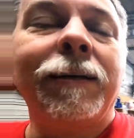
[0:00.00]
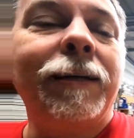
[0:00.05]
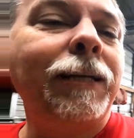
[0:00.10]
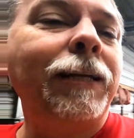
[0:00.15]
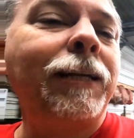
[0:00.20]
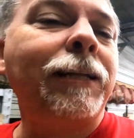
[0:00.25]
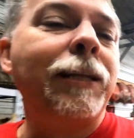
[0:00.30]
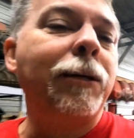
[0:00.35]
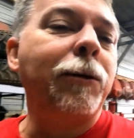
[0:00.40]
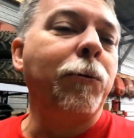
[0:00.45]

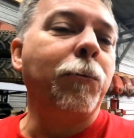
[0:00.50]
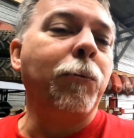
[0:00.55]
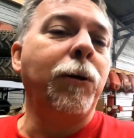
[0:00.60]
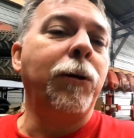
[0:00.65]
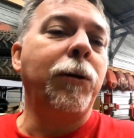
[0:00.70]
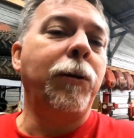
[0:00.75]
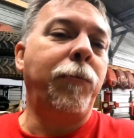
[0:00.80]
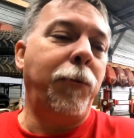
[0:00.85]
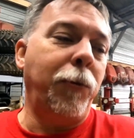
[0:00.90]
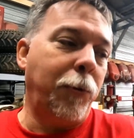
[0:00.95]
anything will
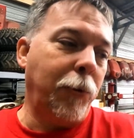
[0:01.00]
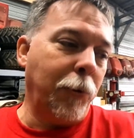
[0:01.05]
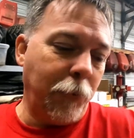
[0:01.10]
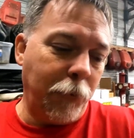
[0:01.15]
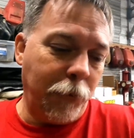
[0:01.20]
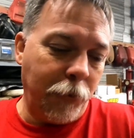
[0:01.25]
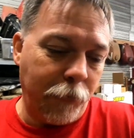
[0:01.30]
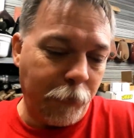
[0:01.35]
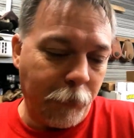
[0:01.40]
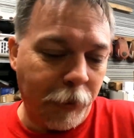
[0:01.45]
run if you
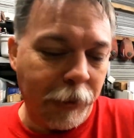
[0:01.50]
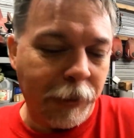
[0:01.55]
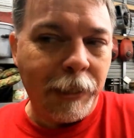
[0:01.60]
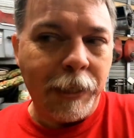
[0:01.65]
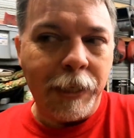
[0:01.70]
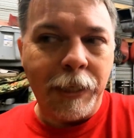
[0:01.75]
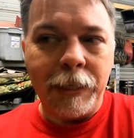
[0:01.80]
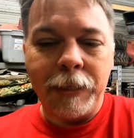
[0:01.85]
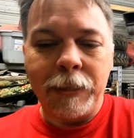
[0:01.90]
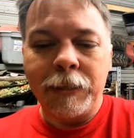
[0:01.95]
throw enough
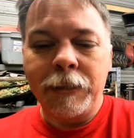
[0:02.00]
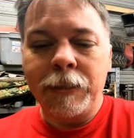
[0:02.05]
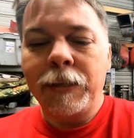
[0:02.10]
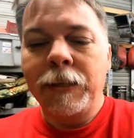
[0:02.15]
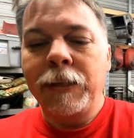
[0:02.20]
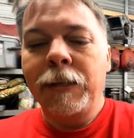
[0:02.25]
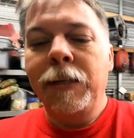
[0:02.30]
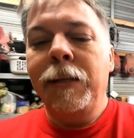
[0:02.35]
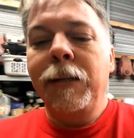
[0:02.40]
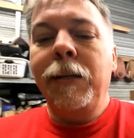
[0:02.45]
money at it.
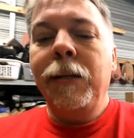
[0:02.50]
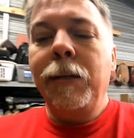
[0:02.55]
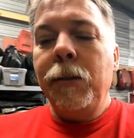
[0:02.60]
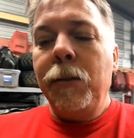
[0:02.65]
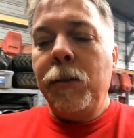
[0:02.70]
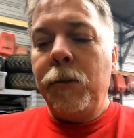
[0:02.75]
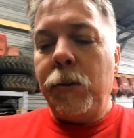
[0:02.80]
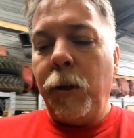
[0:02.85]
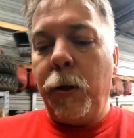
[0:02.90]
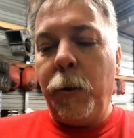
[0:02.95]

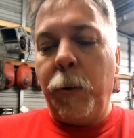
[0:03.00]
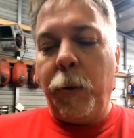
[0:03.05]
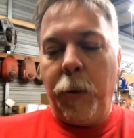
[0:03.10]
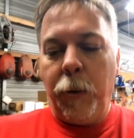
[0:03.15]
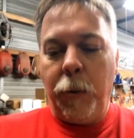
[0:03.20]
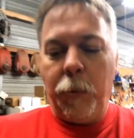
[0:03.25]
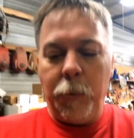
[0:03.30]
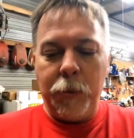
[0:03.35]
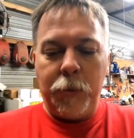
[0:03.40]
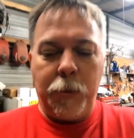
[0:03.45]
So,
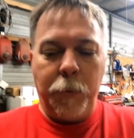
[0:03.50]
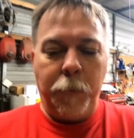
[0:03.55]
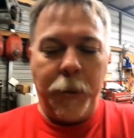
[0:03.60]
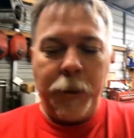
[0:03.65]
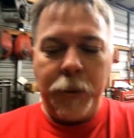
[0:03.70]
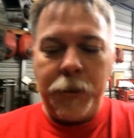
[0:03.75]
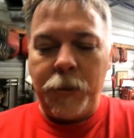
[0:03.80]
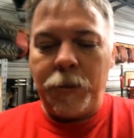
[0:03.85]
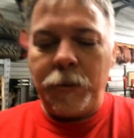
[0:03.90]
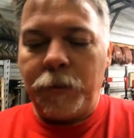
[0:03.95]
what's the
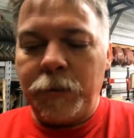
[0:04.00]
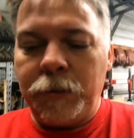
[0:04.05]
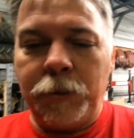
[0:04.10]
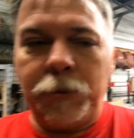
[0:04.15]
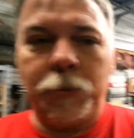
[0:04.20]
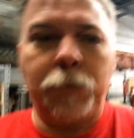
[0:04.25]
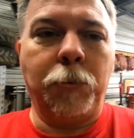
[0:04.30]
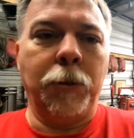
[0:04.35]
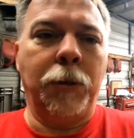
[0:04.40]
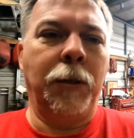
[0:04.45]
budget on
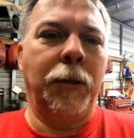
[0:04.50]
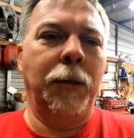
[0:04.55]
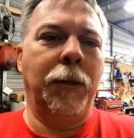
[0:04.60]
this one?